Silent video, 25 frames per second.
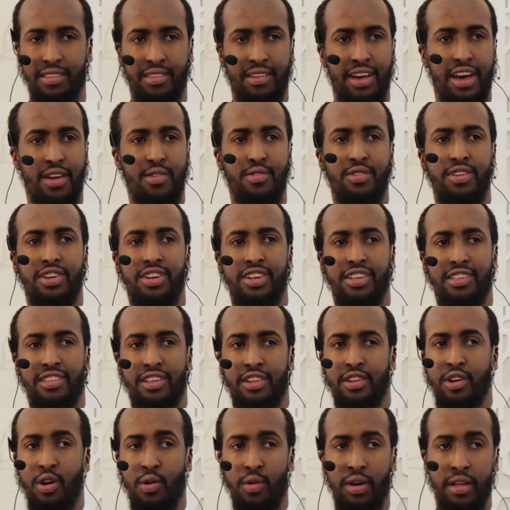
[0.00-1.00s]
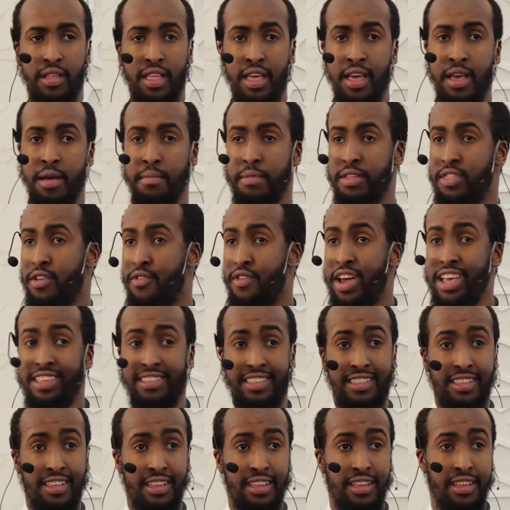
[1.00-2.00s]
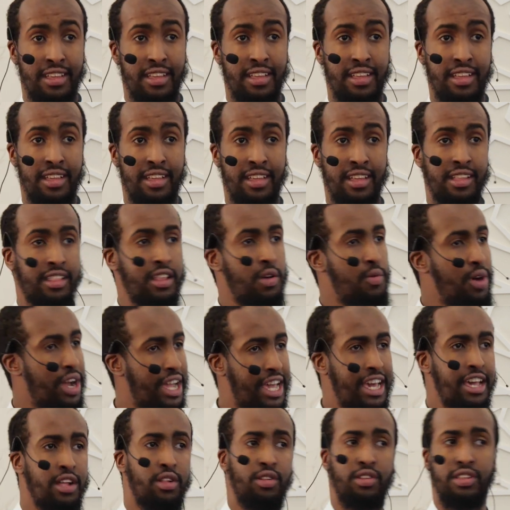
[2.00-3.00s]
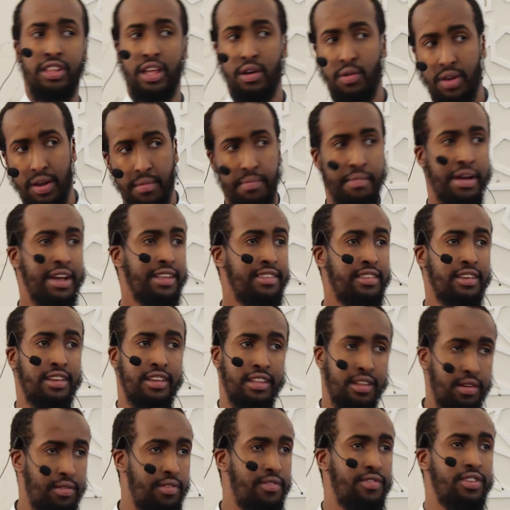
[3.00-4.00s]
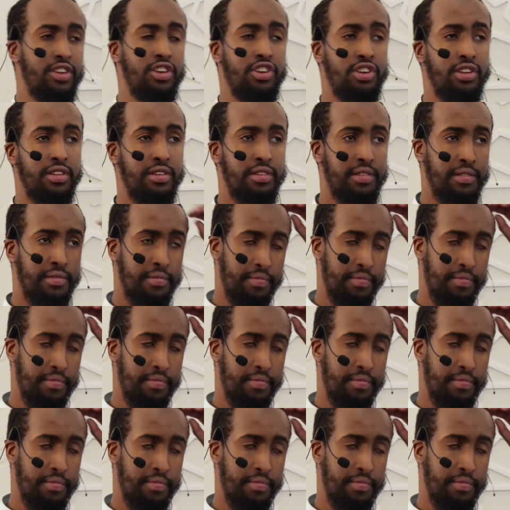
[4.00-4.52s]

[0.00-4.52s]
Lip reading: So Harun al-Rashid said, go. But the rest, they were killed, they were massacred, they were finished.